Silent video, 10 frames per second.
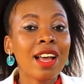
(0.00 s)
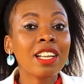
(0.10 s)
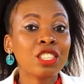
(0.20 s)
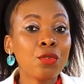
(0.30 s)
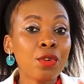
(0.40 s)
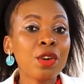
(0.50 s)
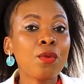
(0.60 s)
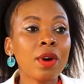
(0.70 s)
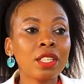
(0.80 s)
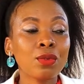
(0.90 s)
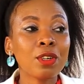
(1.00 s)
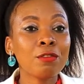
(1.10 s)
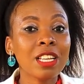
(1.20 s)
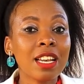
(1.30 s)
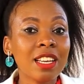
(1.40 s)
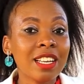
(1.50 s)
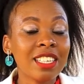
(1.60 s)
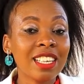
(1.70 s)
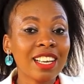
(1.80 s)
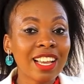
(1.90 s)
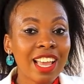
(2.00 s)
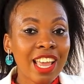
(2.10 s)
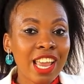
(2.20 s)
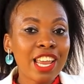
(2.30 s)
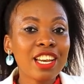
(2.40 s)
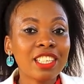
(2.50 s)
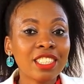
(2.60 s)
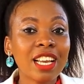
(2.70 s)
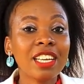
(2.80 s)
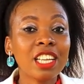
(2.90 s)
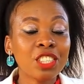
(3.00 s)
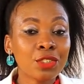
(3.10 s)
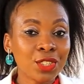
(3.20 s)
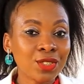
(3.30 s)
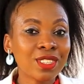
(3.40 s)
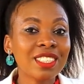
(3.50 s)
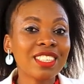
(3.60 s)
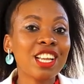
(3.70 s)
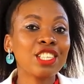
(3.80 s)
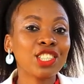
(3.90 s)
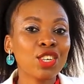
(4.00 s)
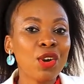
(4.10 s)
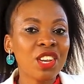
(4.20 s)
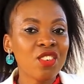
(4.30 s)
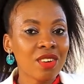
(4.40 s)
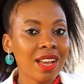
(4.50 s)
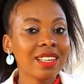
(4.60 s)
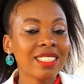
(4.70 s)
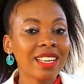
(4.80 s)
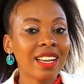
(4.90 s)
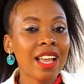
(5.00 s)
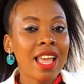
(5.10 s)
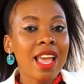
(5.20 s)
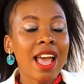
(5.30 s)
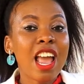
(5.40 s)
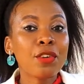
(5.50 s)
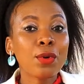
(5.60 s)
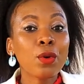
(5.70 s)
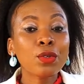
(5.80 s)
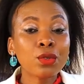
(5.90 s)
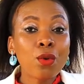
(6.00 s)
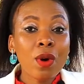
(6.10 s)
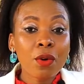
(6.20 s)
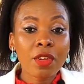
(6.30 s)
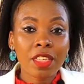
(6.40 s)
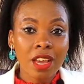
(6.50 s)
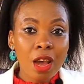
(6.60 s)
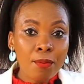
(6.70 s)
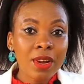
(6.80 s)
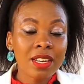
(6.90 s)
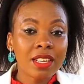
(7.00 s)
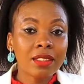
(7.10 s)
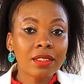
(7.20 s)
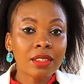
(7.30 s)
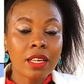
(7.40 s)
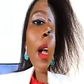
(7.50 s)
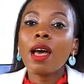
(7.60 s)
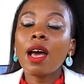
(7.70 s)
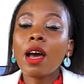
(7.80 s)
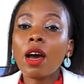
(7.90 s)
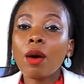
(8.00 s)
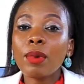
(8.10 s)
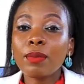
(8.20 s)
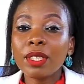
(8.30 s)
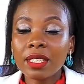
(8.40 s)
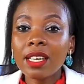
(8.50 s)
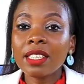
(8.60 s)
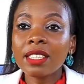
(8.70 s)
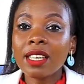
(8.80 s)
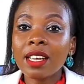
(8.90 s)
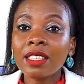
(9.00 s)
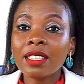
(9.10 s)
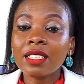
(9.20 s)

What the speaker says: at Greenwatch, one of the leading energy and natural resources NGO in Uganda. And we also work with companies. But besides that,